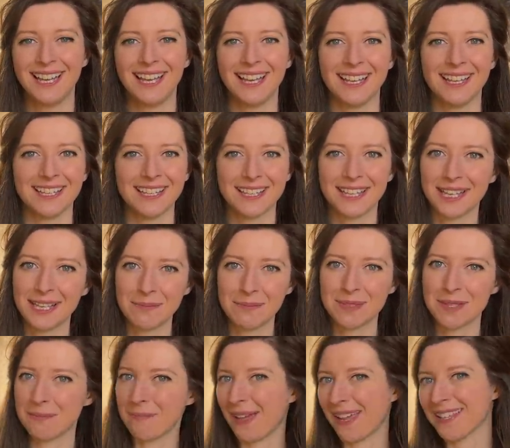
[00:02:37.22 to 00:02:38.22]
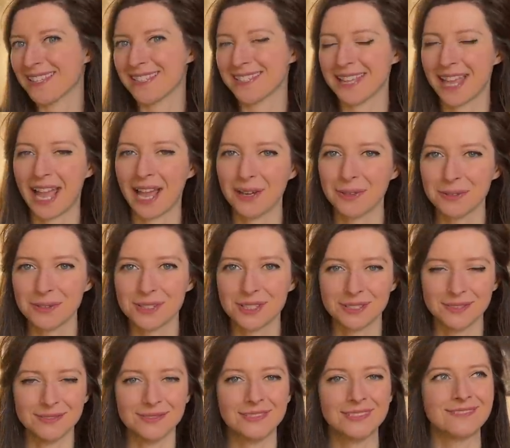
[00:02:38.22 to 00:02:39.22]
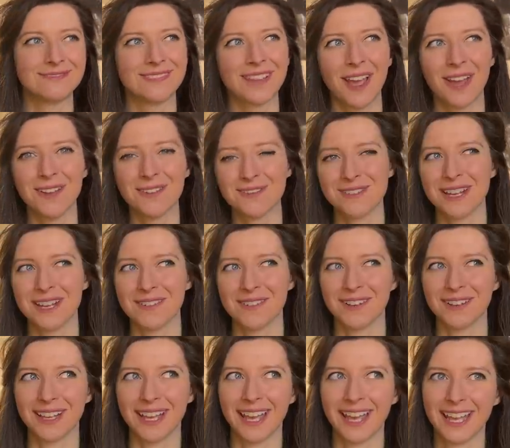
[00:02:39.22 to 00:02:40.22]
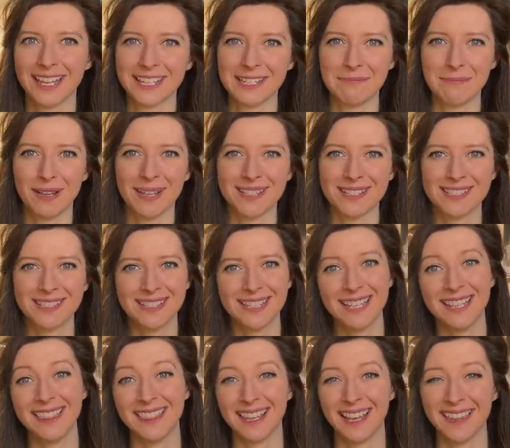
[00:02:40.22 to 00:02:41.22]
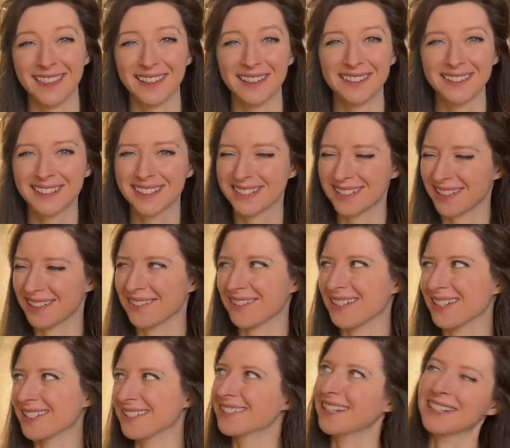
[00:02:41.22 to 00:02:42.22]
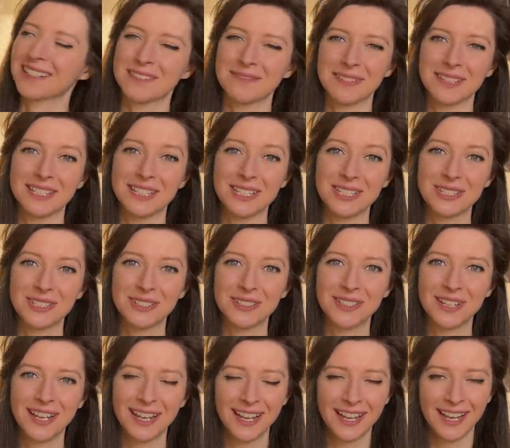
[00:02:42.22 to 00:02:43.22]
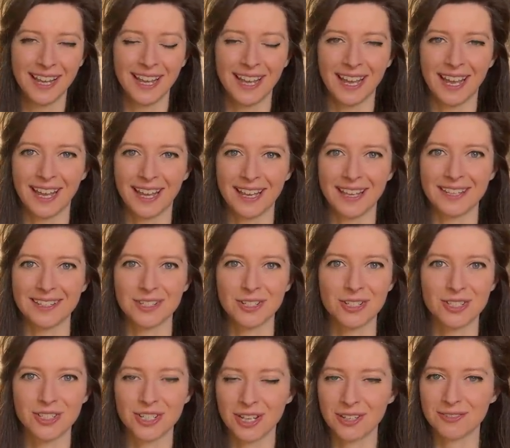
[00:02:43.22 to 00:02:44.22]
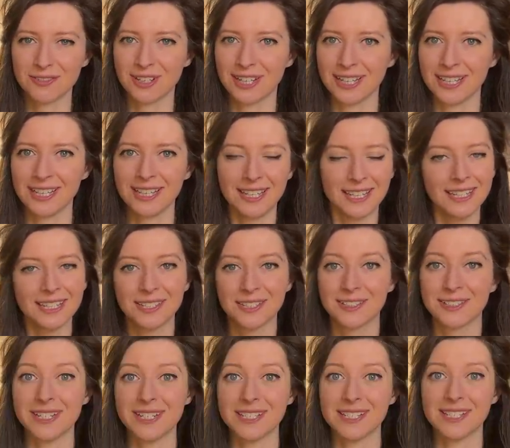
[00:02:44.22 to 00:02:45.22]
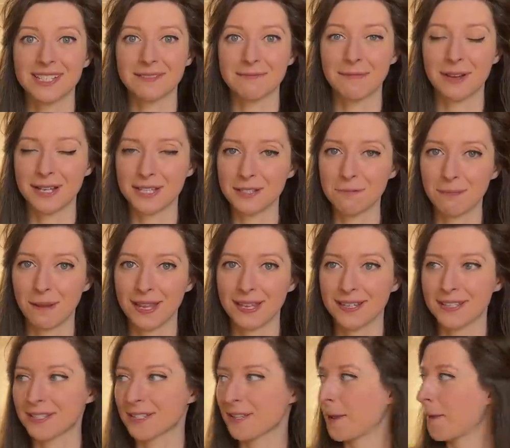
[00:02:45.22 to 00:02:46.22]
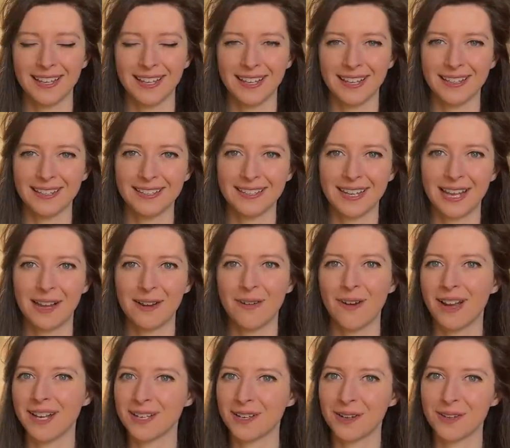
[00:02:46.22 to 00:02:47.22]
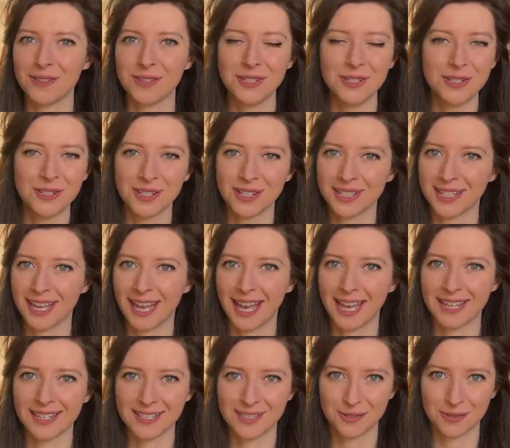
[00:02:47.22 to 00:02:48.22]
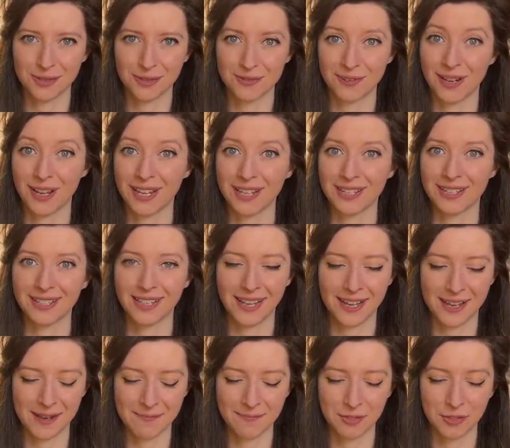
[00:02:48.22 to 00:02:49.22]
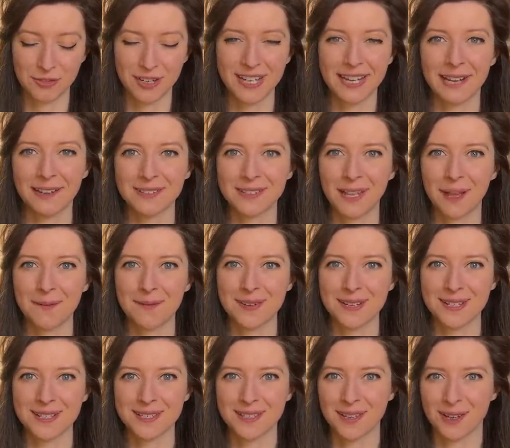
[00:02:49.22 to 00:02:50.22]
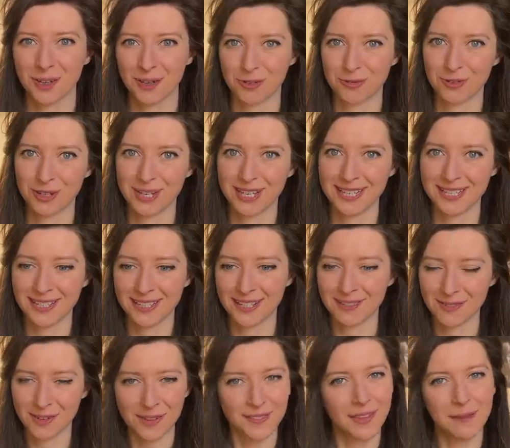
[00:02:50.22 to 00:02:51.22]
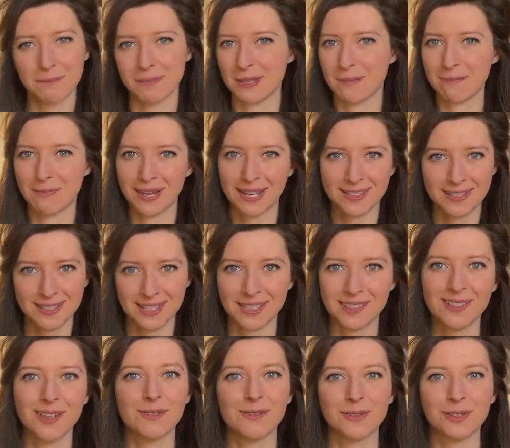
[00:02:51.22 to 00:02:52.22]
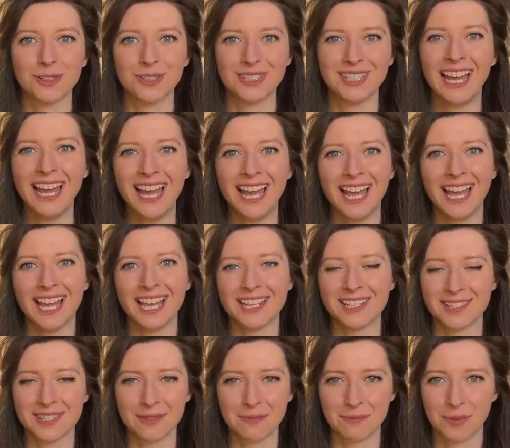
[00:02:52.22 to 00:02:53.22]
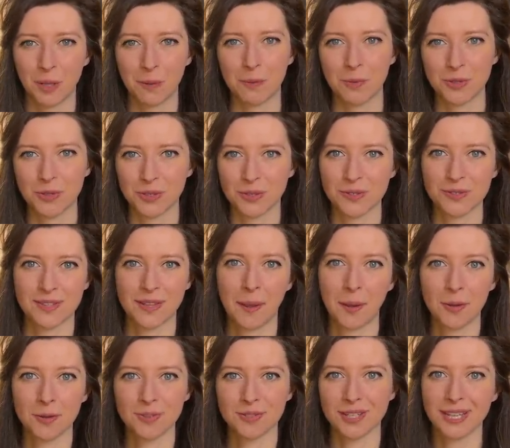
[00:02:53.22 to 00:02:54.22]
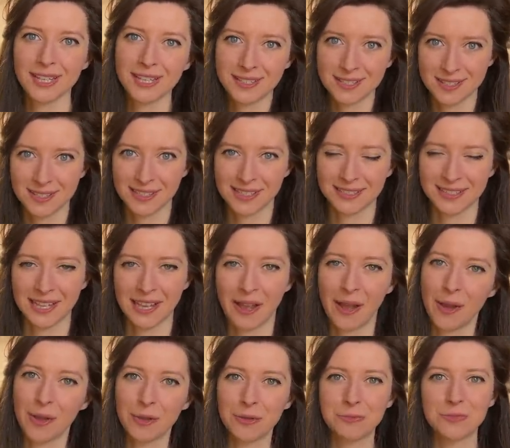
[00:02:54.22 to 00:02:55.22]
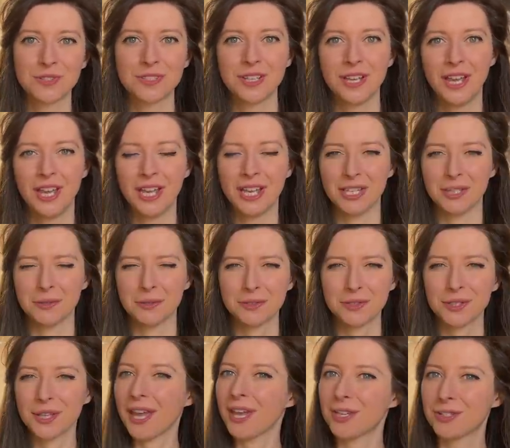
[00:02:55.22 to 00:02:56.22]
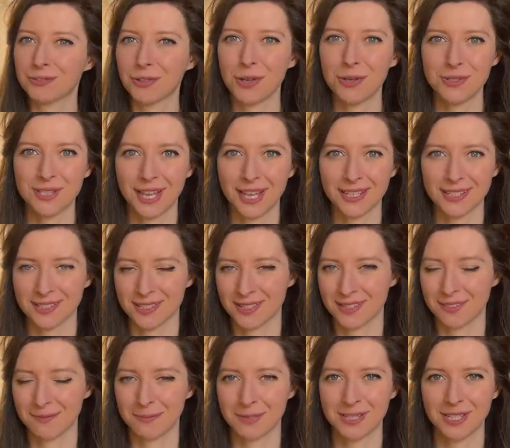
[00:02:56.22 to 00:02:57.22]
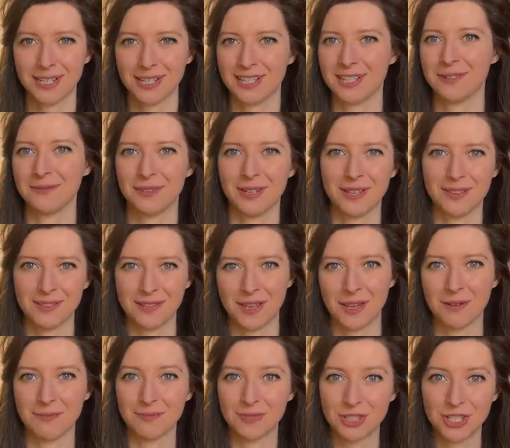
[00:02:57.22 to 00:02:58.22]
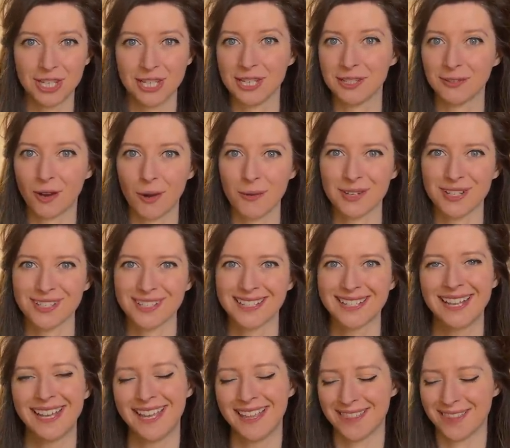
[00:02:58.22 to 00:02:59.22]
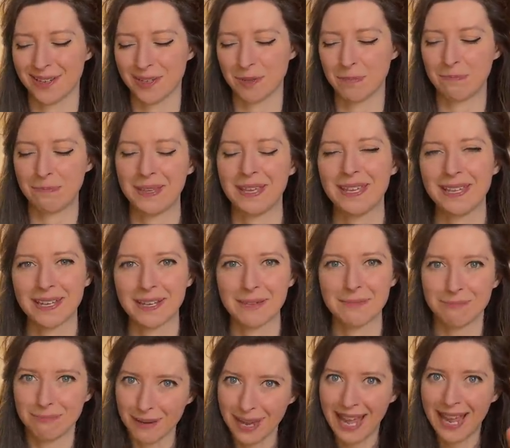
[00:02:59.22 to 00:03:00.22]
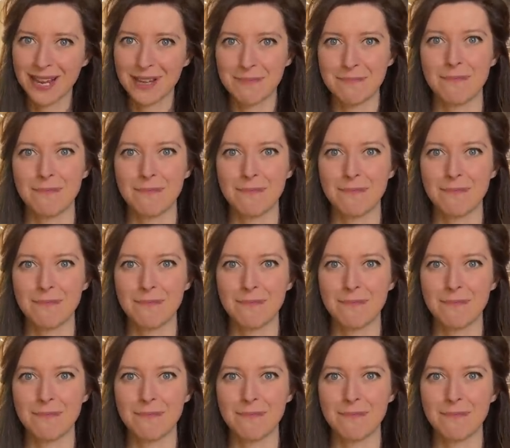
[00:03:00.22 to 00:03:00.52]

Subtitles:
it keeps the pests out. Hopefully I won't get any pests in there though, because otherwise that could be an issue. And just generally it increases my space. Now, I know that you can get sort of like greenhouse cabinets that are green and they've got that big plastic cover on, and some people use those inside their homes. You also get grow tents, particularly with chili growers, those big black